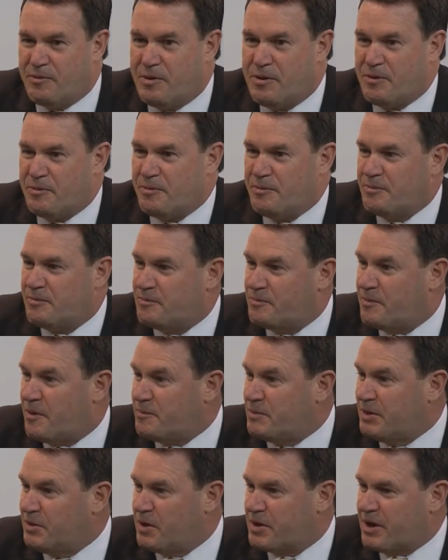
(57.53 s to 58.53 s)
well,
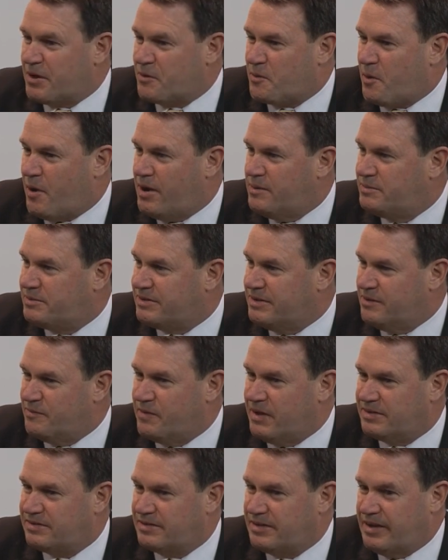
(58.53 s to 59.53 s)
when we look at crime scene
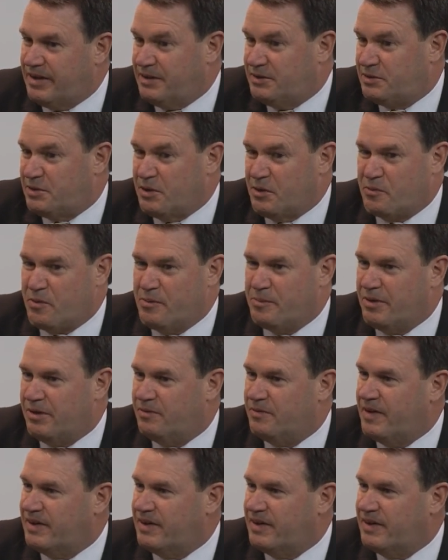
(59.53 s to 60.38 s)
investigation and criminal